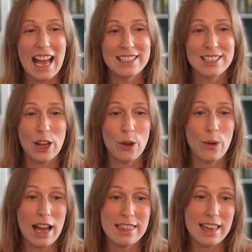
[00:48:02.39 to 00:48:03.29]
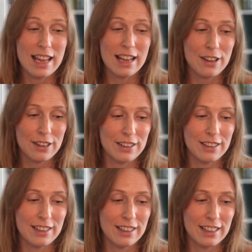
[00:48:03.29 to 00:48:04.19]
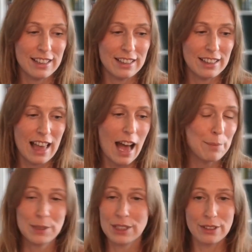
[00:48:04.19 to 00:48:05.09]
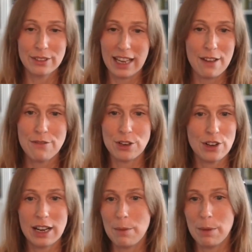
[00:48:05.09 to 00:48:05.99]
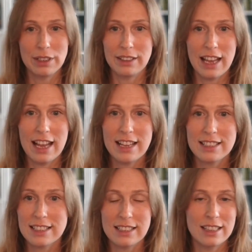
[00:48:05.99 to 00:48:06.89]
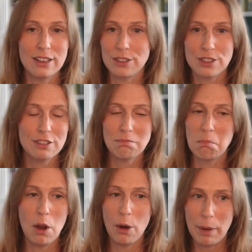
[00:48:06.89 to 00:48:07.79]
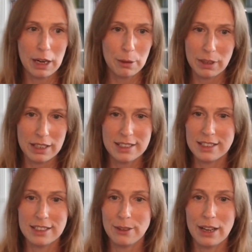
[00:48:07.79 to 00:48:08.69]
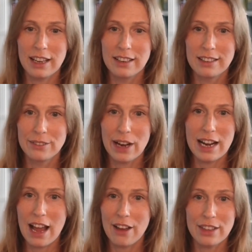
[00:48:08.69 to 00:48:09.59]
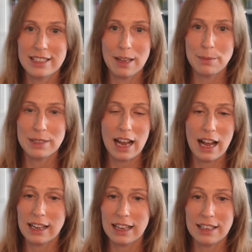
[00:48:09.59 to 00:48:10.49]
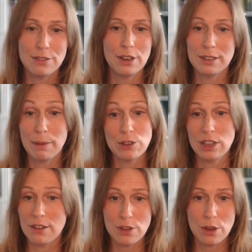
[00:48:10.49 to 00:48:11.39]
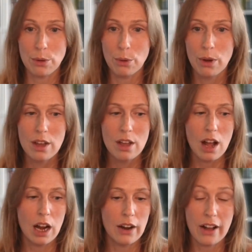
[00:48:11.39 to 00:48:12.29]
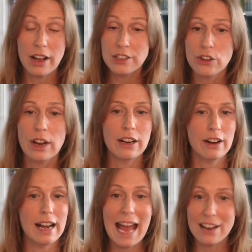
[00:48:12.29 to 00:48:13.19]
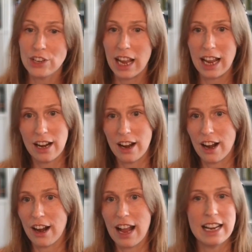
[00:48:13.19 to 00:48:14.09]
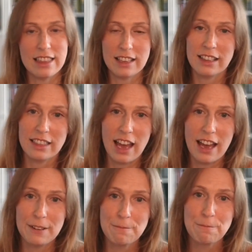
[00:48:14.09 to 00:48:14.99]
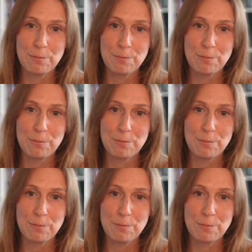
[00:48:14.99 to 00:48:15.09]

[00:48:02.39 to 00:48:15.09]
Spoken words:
And so I think absolutely, if you're trying to build a list, there's no better place to do it right now than Substack, especially if you are a content creator, an educator, anything like that.